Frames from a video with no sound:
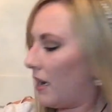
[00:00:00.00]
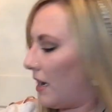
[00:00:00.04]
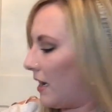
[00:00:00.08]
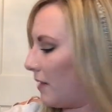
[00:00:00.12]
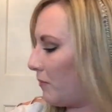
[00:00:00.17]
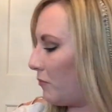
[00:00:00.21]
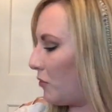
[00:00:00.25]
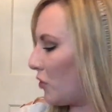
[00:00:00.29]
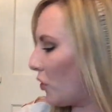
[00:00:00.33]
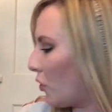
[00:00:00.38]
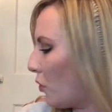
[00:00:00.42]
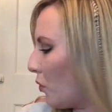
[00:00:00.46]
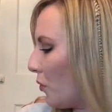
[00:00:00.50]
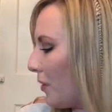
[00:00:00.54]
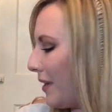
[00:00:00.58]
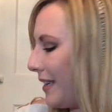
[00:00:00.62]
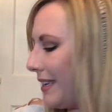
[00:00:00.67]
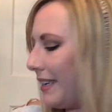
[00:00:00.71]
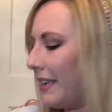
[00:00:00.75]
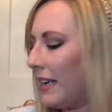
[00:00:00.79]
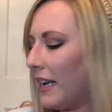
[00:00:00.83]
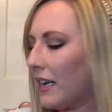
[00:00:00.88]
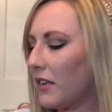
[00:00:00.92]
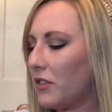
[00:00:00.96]
Um, to hold
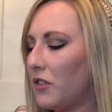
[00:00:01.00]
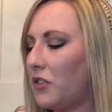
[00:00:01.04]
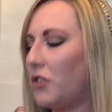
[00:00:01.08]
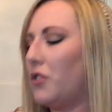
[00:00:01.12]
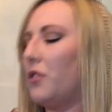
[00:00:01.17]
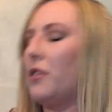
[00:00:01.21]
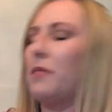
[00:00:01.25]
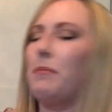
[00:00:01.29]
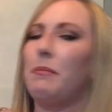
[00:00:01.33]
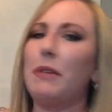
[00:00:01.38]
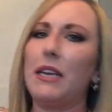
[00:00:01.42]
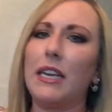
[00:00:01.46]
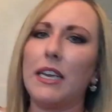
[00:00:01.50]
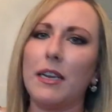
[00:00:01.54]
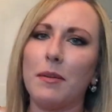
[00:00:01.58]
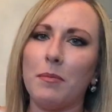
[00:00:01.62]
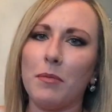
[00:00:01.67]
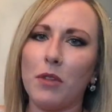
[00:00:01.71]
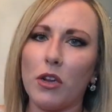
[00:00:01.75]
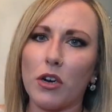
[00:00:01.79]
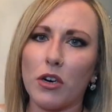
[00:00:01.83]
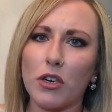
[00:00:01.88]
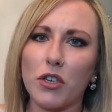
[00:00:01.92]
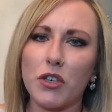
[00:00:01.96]
it next to the
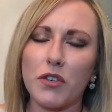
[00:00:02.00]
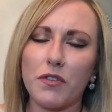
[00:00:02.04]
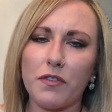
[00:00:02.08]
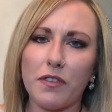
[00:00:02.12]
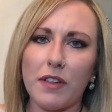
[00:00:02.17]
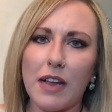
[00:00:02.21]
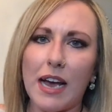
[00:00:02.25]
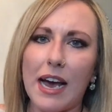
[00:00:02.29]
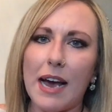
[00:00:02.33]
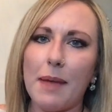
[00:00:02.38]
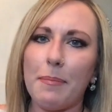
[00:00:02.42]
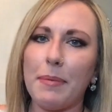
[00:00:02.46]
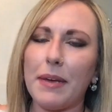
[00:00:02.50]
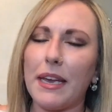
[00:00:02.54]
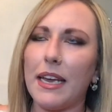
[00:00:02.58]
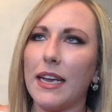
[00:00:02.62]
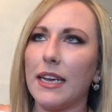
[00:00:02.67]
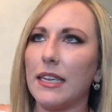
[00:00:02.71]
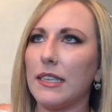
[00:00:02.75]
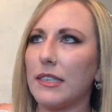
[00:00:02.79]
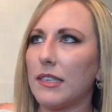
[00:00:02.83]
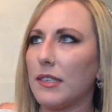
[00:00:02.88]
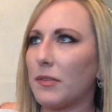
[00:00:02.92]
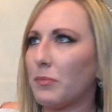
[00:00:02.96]
medium-large flap,
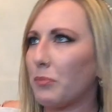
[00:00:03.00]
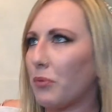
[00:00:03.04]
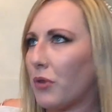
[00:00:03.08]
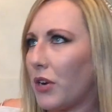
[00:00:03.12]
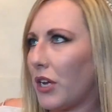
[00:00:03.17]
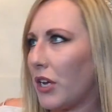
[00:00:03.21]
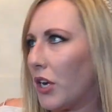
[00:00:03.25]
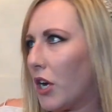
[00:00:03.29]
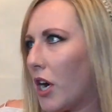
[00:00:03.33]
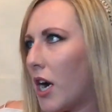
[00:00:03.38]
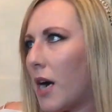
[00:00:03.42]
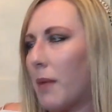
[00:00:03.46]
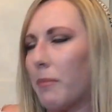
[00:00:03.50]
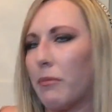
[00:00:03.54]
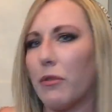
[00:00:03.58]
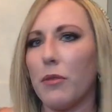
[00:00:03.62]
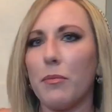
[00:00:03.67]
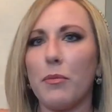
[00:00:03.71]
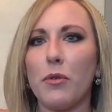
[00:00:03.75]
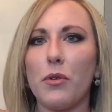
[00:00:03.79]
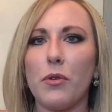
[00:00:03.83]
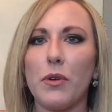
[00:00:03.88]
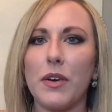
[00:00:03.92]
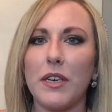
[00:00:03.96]
it's pretty
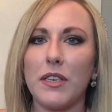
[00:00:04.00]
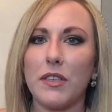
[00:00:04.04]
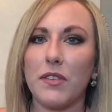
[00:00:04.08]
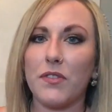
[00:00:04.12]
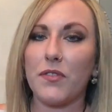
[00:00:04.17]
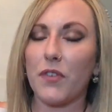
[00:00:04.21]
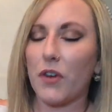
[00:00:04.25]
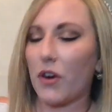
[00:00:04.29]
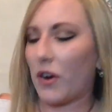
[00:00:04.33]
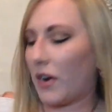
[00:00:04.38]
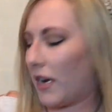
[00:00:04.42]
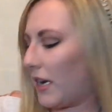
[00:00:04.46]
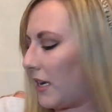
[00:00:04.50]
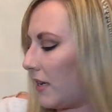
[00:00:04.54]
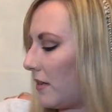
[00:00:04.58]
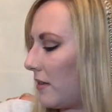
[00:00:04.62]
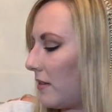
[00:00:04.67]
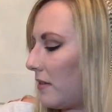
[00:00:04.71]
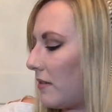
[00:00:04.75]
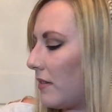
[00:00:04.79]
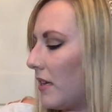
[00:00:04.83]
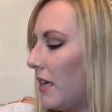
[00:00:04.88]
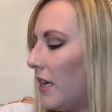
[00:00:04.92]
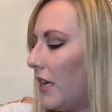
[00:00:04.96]
comparable as far
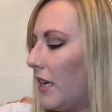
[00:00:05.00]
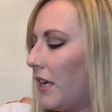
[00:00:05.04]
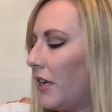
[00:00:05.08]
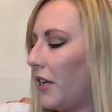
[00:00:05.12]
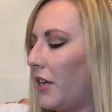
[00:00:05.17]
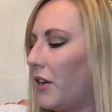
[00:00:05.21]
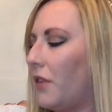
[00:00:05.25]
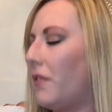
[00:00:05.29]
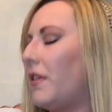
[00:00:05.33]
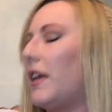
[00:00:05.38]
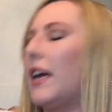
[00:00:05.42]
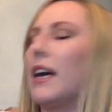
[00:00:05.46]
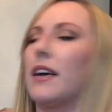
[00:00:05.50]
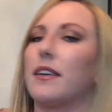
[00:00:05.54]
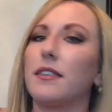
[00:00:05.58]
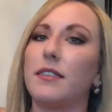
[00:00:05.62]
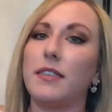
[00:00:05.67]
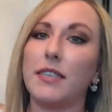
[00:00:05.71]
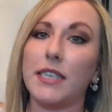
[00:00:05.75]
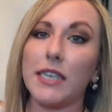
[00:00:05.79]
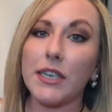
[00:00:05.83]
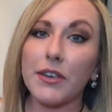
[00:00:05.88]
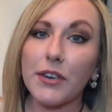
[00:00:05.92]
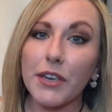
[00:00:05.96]
as, you know, the
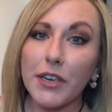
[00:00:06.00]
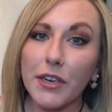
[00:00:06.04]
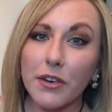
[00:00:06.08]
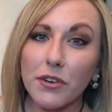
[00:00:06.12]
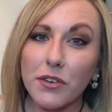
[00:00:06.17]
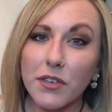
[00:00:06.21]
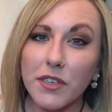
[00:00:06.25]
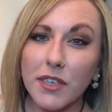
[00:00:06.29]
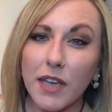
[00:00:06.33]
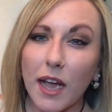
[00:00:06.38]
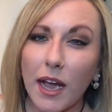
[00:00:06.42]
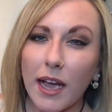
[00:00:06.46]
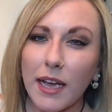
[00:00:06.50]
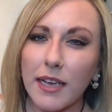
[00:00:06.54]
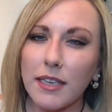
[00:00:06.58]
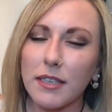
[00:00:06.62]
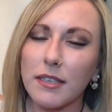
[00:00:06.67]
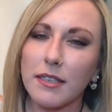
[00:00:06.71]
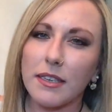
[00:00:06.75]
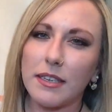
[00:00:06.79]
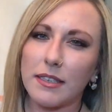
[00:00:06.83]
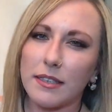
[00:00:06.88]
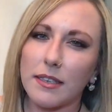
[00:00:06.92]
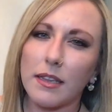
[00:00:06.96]
exterior
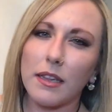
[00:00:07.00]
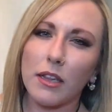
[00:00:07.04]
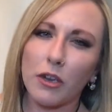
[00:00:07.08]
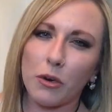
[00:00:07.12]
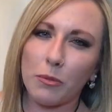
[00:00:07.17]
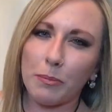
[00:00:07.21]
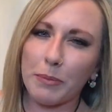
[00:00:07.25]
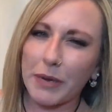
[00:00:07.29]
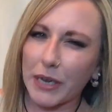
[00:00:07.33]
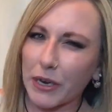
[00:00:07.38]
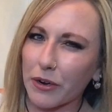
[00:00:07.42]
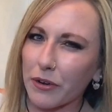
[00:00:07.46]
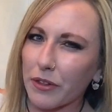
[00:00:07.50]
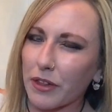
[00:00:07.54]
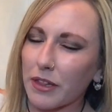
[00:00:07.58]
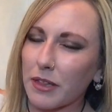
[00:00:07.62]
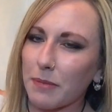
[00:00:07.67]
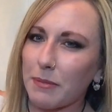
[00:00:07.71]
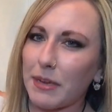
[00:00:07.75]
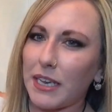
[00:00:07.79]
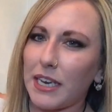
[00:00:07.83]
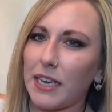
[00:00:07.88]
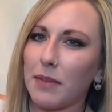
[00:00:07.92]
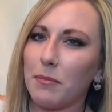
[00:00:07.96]
size. It's a little bigger than
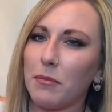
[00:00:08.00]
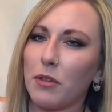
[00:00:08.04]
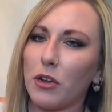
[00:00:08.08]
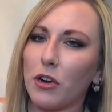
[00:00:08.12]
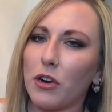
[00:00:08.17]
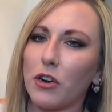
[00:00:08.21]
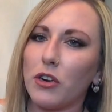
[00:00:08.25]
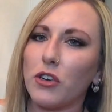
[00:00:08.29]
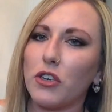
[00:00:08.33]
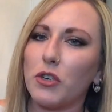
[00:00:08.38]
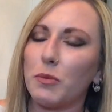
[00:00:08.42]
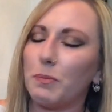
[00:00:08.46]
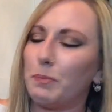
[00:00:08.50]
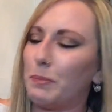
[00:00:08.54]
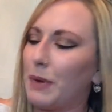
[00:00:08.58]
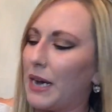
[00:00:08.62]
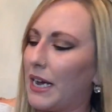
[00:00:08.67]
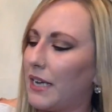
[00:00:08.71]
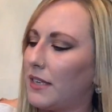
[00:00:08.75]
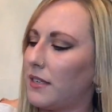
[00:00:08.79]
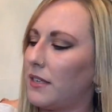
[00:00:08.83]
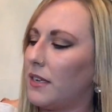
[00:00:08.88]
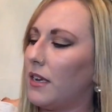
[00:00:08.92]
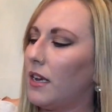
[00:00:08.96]
the medium-large,
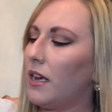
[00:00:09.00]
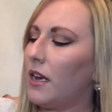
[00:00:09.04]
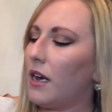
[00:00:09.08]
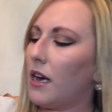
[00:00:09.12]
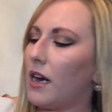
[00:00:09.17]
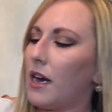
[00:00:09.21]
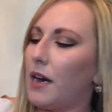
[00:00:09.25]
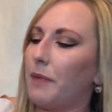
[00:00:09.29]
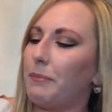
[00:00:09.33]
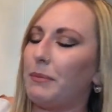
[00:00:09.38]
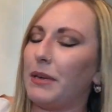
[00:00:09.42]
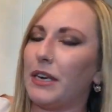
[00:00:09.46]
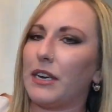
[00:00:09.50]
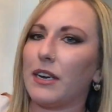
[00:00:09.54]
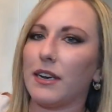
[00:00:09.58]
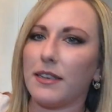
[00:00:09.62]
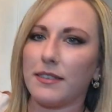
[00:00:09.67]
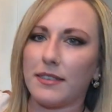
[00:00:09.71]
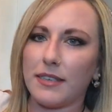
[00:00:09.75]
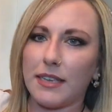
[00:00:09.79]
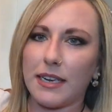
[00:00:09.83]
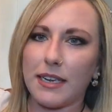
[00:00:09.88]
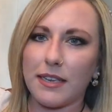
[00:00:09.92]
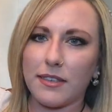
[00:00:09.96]
but uh,
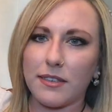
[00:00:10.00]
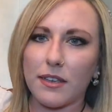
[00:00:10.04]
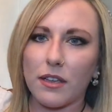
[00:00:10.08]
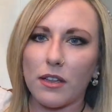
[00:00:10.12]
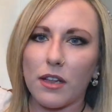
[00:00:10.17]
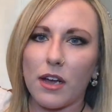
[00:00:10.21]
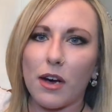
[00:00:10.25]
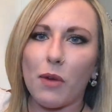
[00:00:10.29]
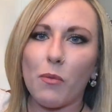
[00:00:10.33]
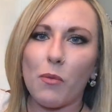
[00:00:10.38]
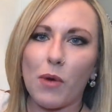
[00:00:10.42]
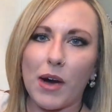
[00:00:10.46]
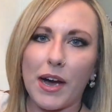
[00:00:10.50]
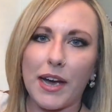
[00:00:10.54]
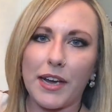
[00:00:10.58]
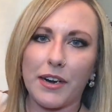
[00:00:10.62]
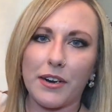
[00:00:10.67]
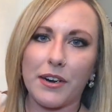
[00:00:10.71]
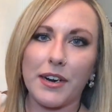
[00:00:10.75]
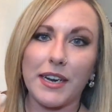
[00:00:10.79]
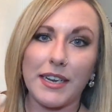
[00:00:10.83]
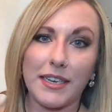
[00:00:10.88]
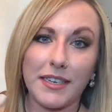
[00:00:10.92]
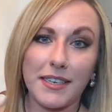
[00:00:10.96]
because it is a lot
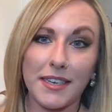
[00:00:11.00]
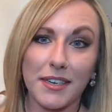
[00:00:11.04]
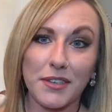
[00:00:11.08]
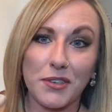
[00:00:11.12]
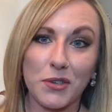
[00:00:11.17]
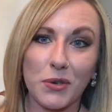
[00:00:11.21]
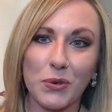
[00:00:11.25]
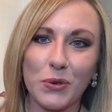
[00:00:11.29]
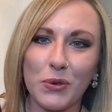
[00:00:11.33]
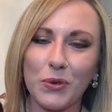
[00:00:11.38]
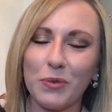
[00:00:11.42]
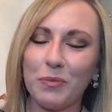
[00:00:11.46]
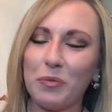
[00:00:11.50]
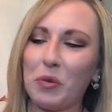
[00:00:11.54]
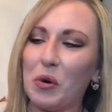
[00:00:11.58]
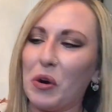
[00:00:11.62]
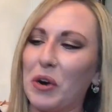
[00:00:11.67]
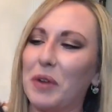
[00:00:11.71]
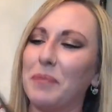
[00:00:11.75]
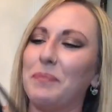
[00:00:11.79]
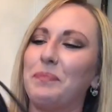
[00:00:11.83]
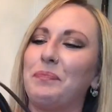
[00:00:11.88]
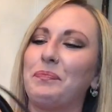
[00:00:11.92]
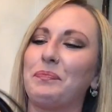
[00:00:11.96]
wider, it does hold
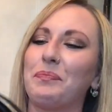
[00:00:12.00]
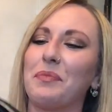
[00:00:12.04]
more.